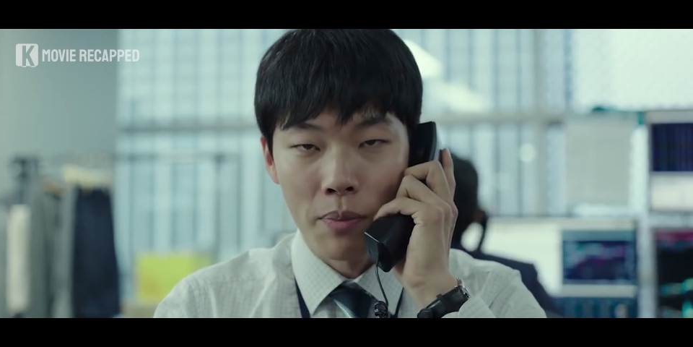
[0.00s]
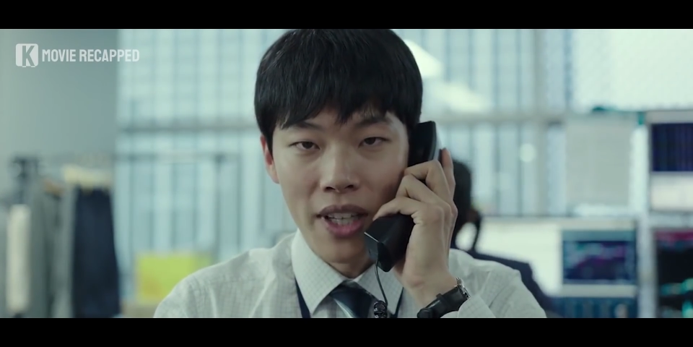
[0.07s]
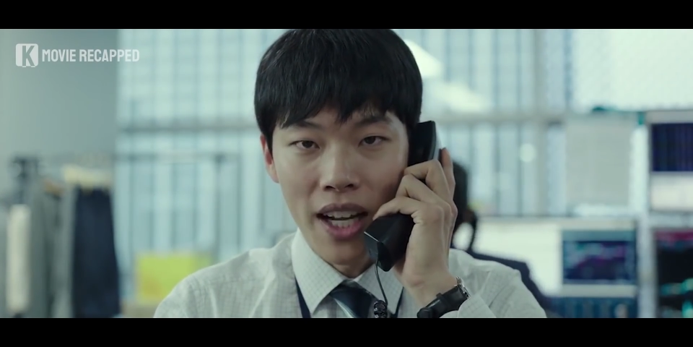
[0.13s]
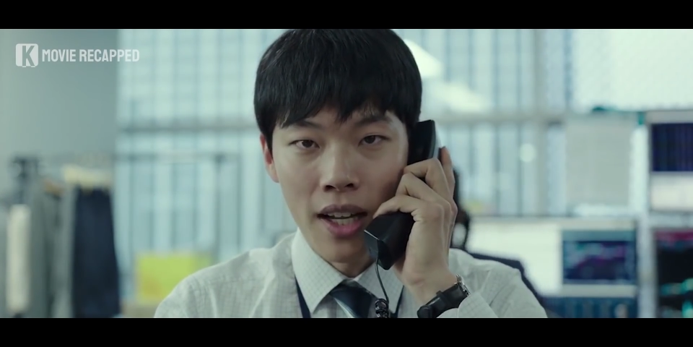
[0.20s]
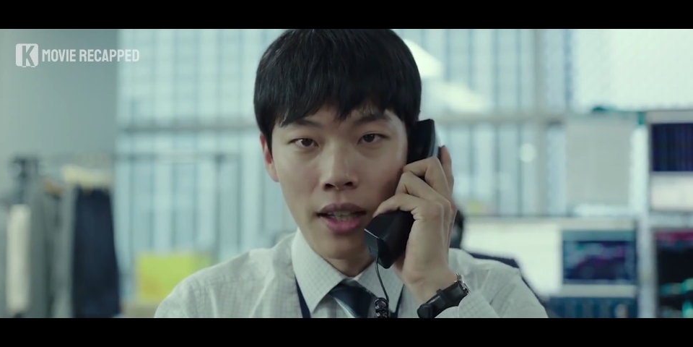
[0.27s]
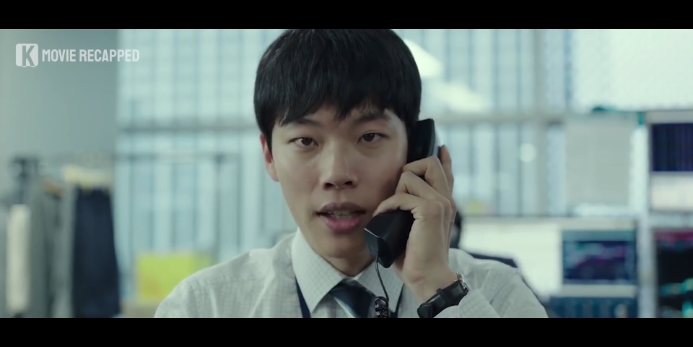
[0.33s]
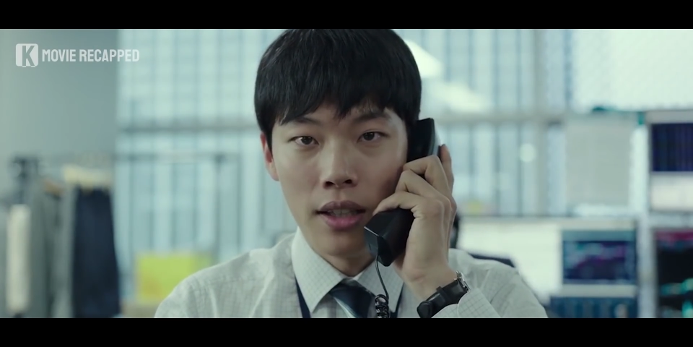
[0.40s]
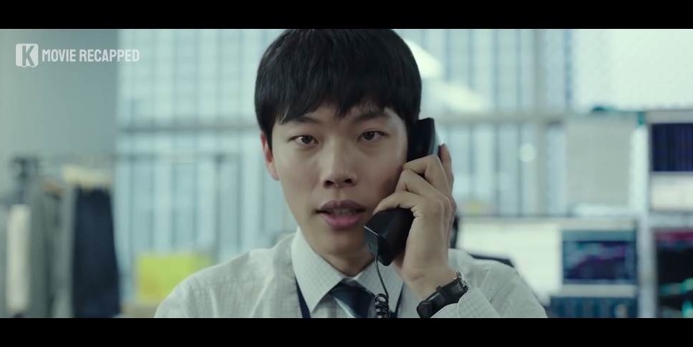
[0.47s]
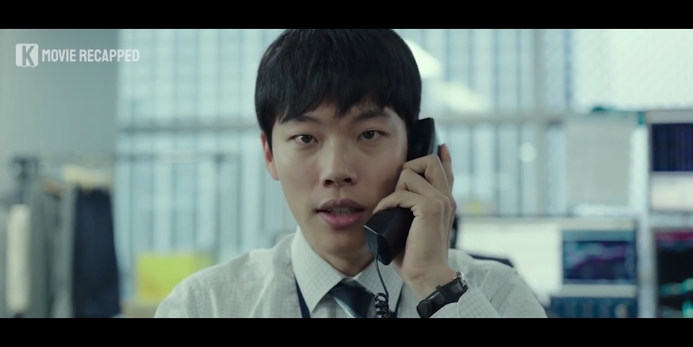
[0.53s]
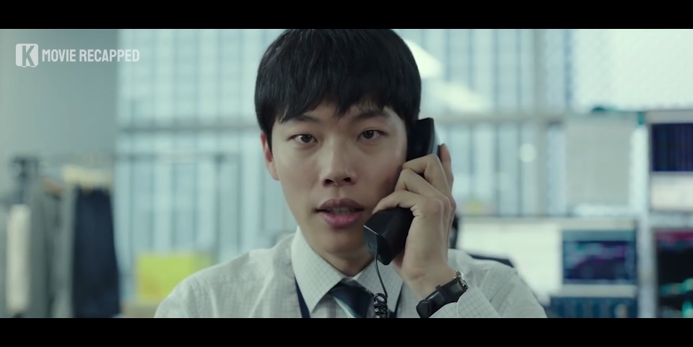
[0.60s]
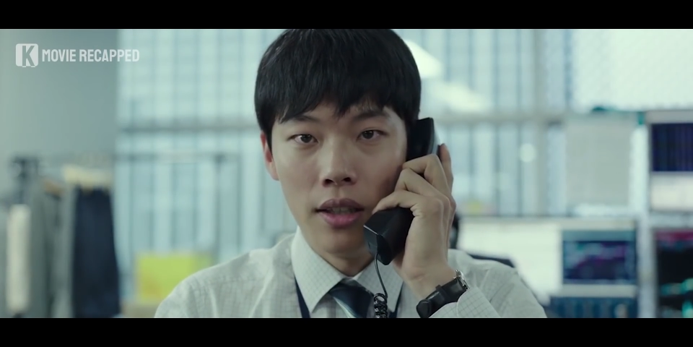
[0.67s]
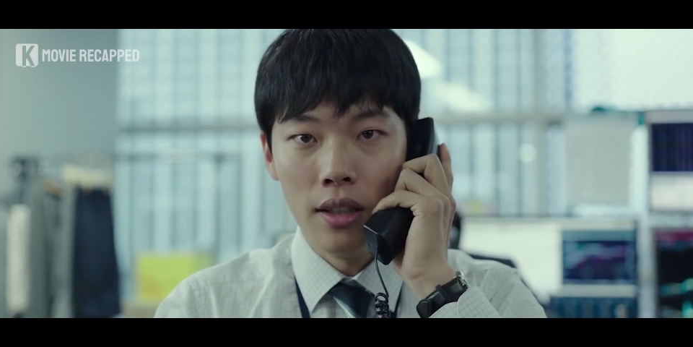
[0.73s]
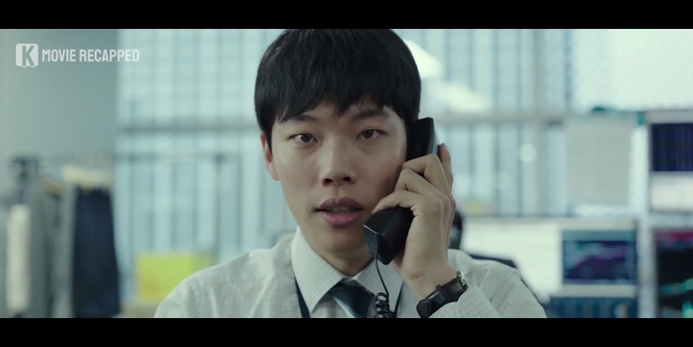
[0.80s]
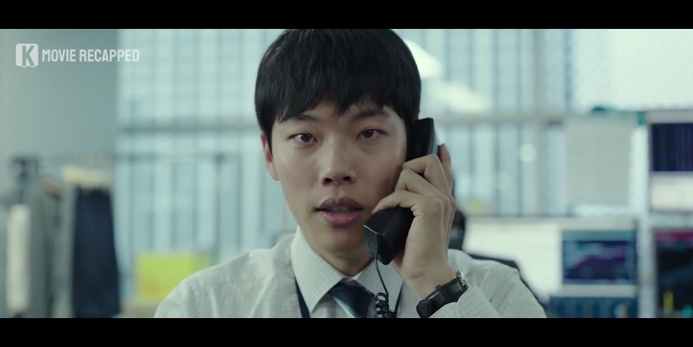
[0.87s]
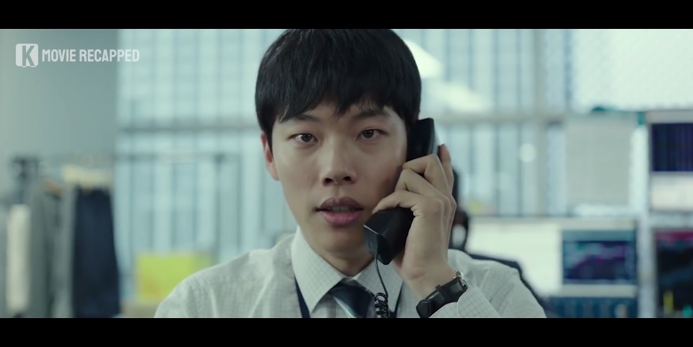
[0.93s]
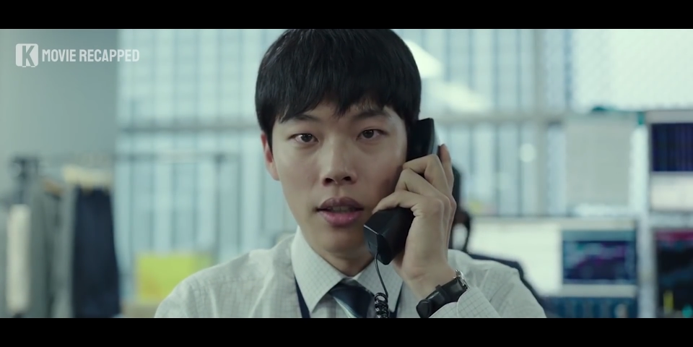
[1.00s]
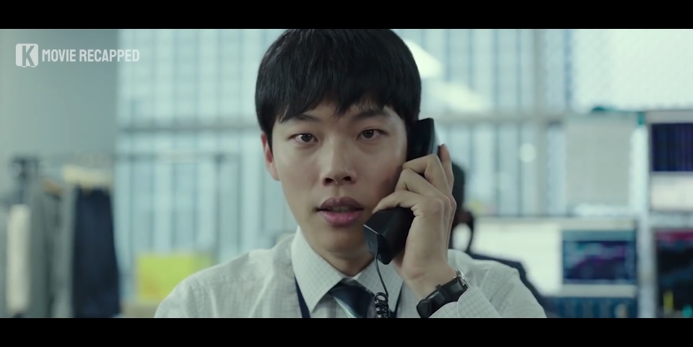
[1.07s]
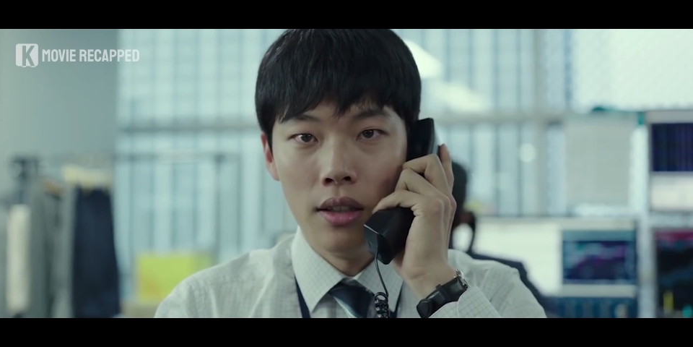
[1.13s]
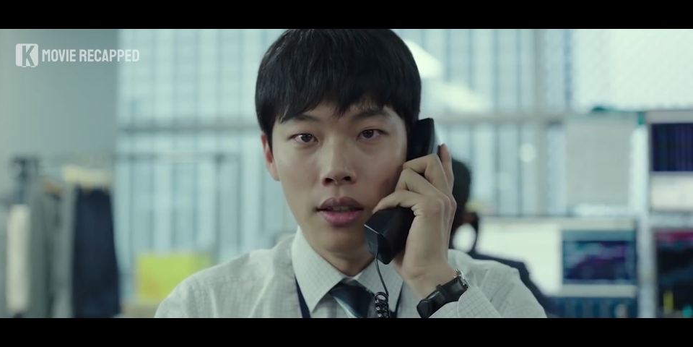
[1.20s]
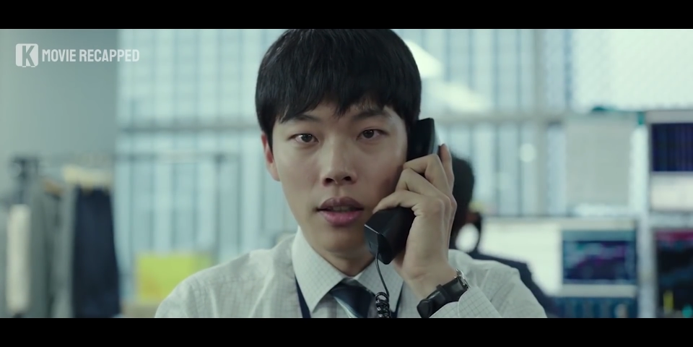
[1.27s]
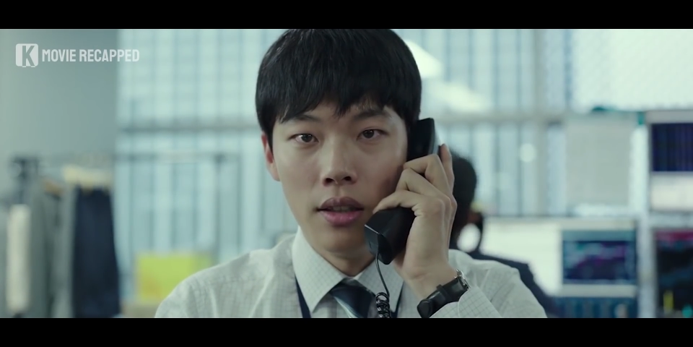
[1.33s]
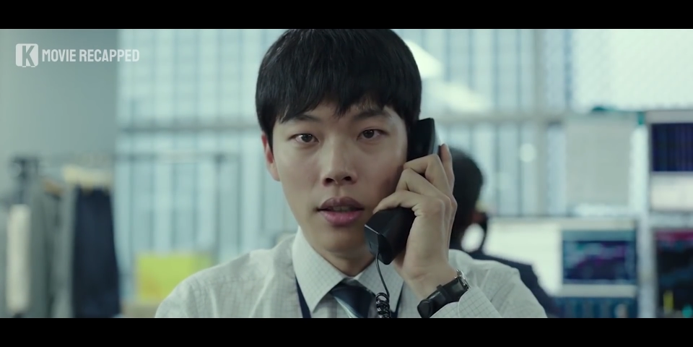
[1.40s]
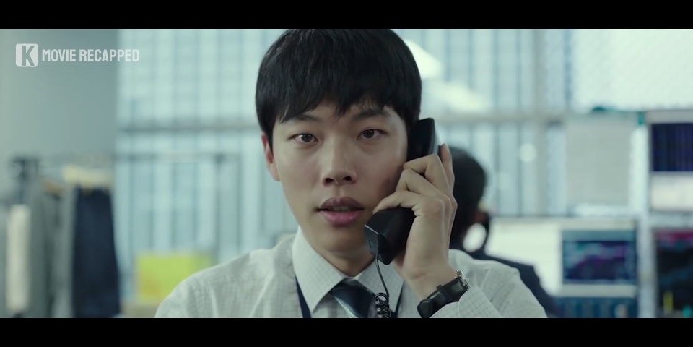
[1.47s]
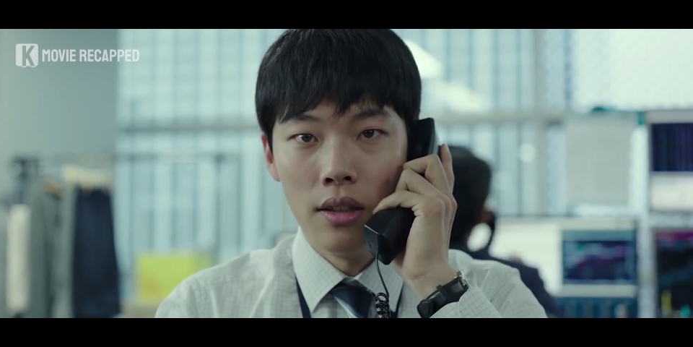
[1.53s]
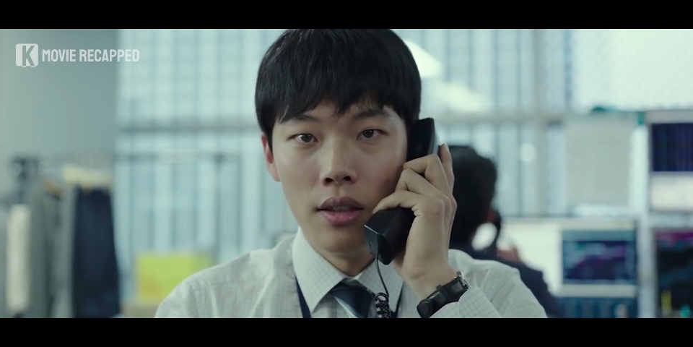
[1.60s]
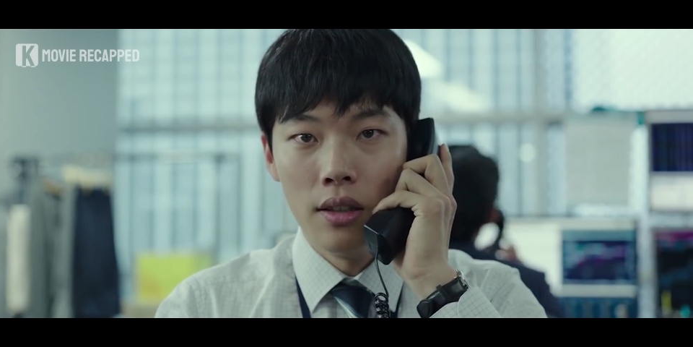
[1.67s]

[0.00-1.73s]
lands his first client.